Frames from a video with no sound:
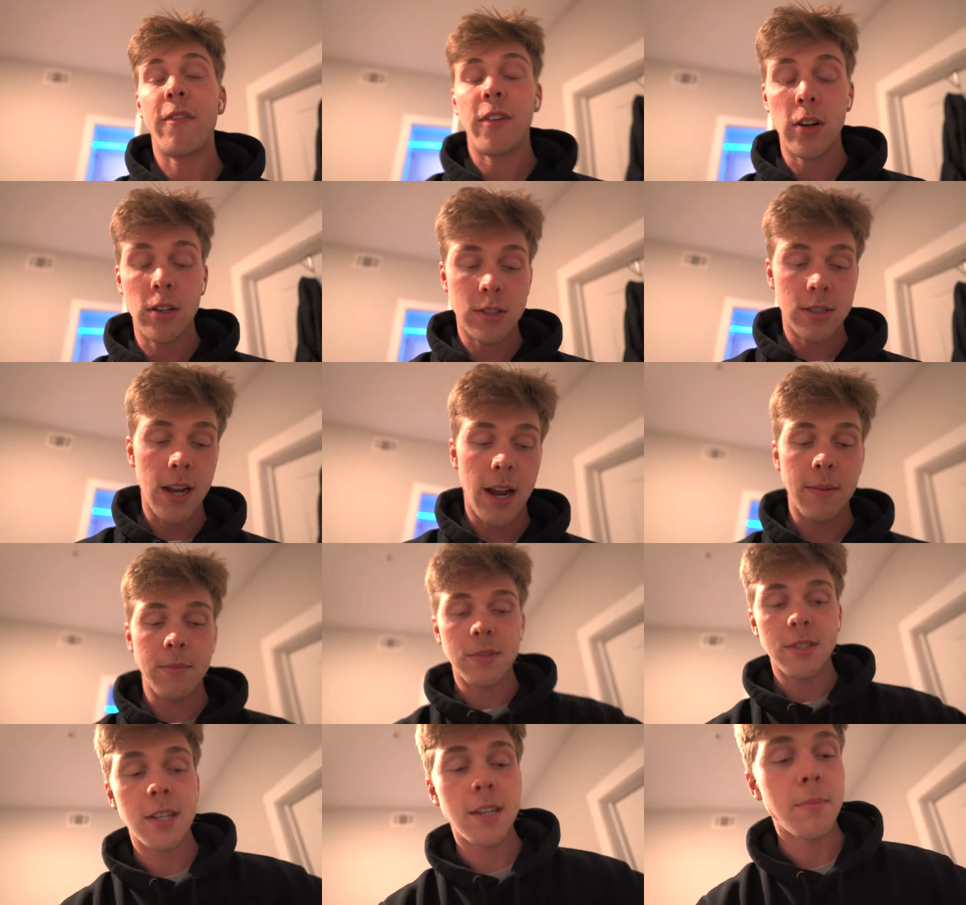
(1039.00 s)
first
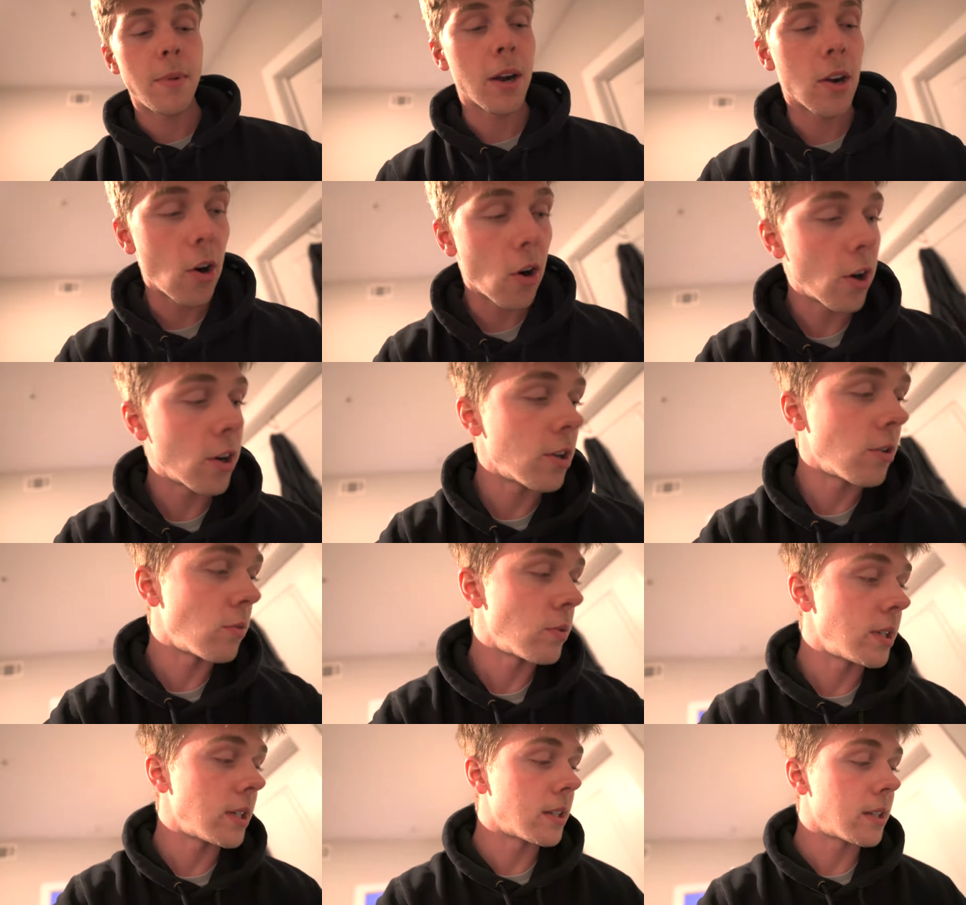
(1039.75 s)
time seeing my car in
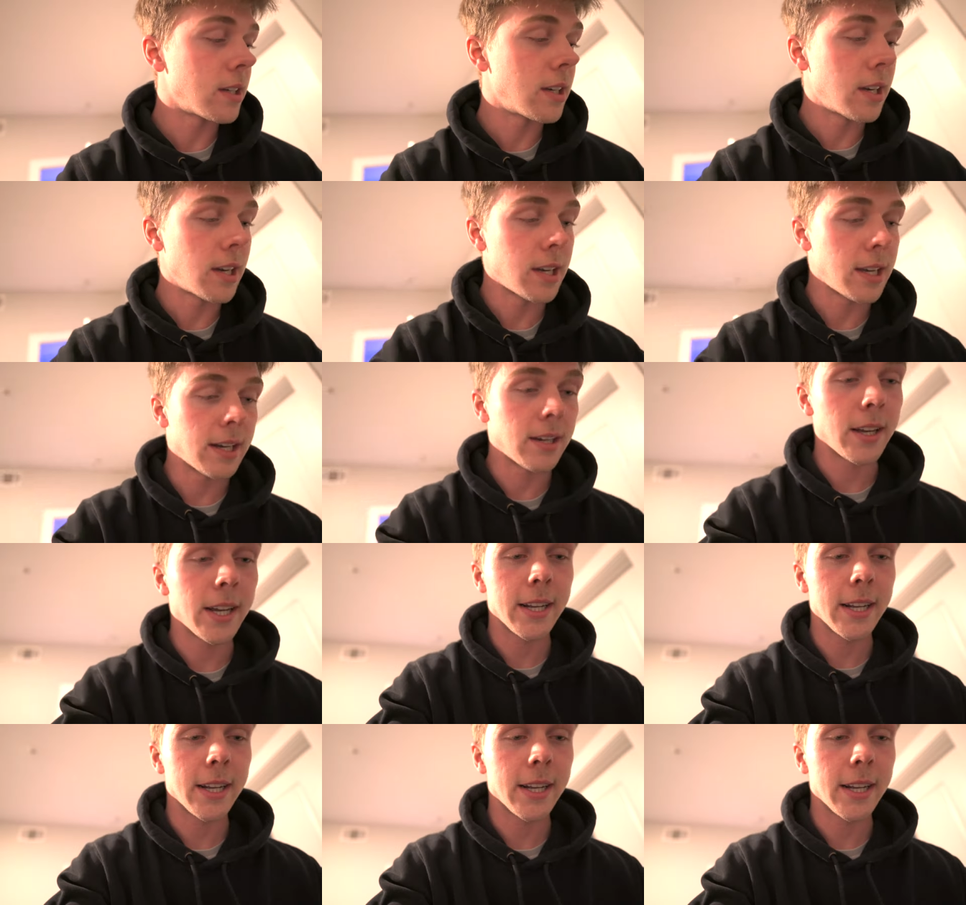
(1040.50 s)
a week. And